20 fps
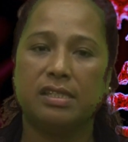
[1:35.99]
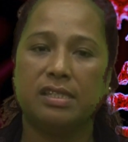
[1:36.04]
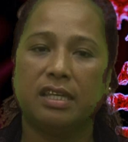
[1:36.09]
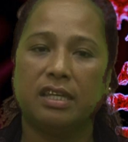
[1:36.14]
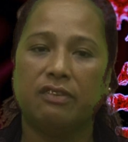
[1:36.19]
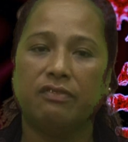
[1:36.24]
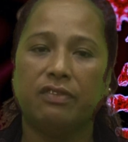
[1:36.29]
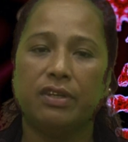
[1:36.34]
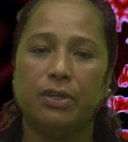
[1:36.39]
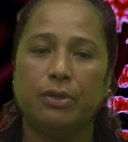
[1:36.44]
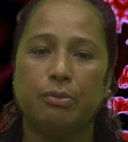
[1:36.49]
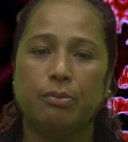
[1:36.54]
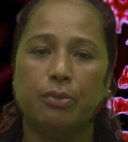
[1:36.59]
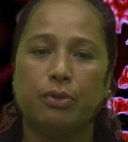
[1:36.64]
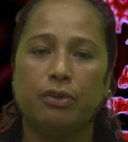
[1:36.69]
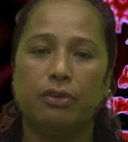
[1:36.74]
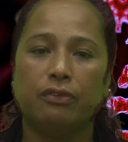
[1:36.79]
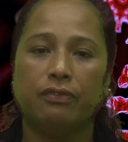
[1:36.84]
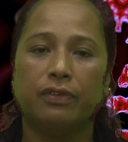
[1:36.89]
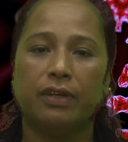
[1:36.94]
safely
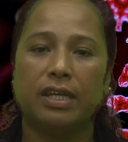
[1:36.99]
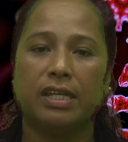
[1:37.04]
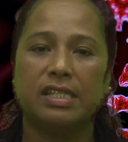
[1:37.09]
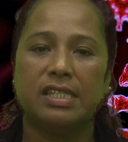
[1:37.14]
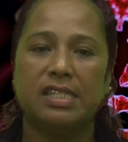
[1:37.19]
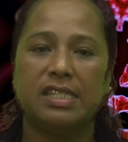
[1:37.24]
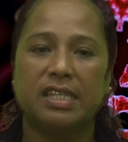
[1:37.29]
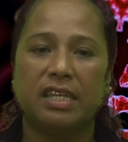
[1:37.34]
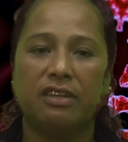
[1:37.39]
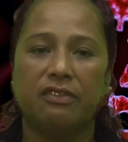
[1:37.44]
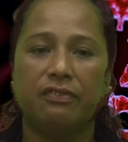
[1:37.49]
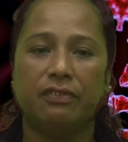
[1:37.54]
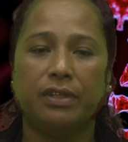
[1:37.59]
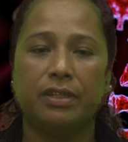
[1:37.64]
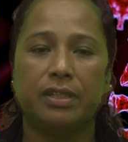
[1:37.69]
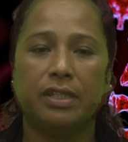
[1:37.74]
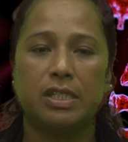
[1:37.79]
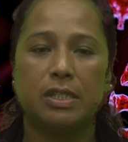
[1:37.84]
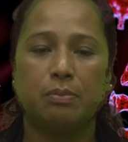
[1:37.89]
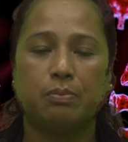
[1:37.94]
removed and
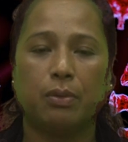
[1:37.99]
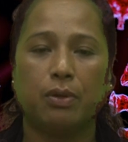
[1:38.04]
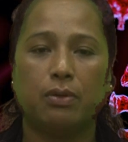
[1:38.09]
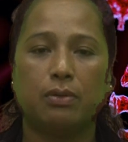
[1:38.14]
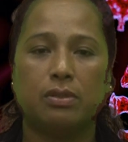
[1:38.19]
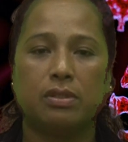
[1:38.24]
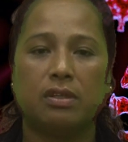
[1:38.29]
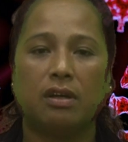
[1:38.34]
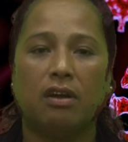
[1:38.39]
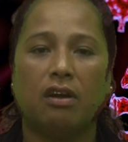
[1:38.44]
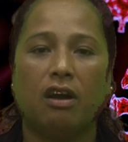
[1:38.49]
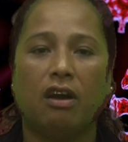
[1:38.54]
safely disposed